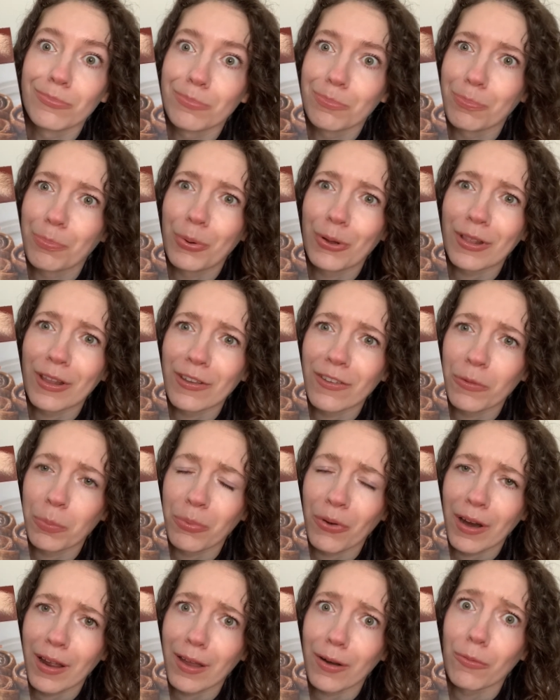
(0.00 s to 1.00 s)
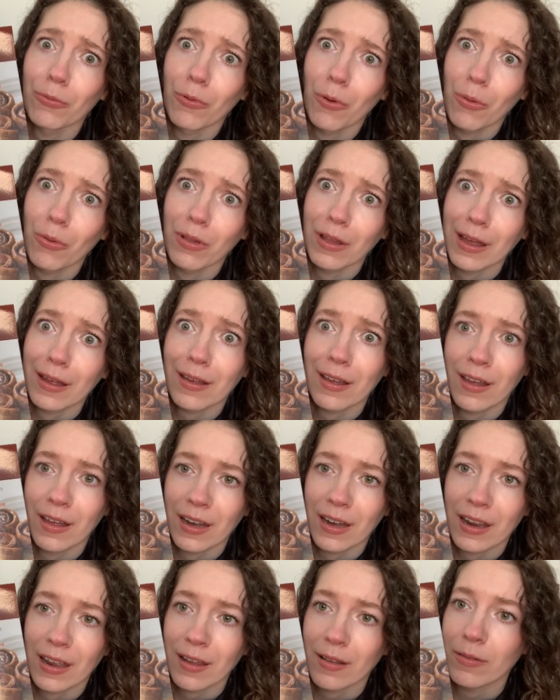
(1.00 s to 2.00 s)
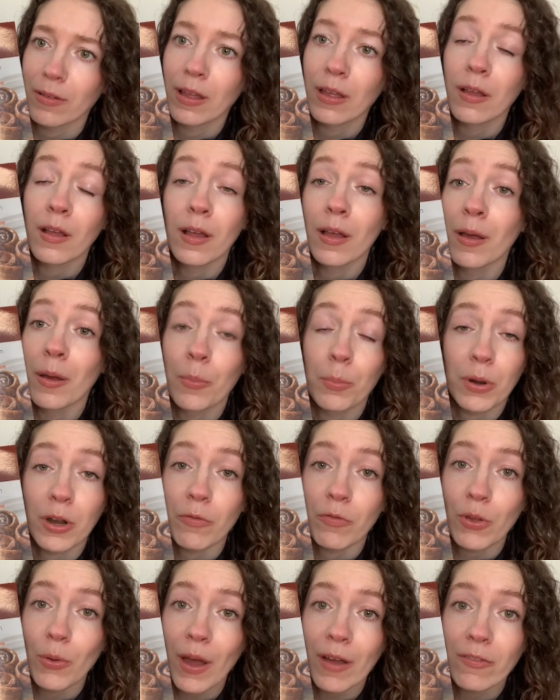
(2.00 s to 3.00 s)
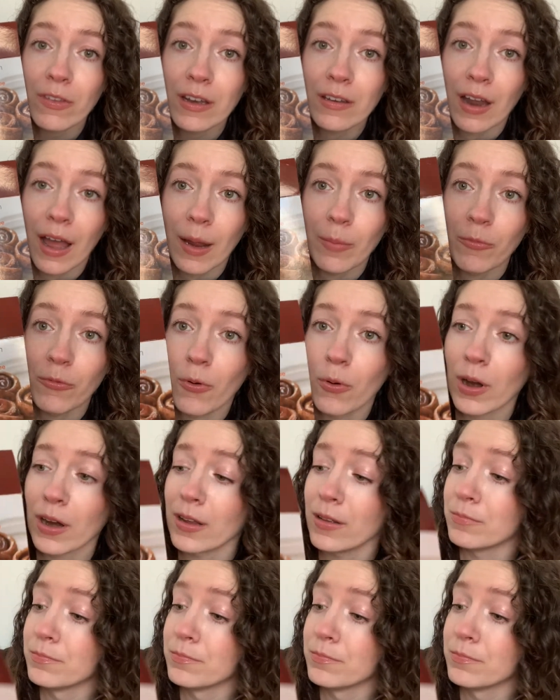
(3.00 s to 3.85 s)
put the spread, roll it, cut it. But if you have the time for it,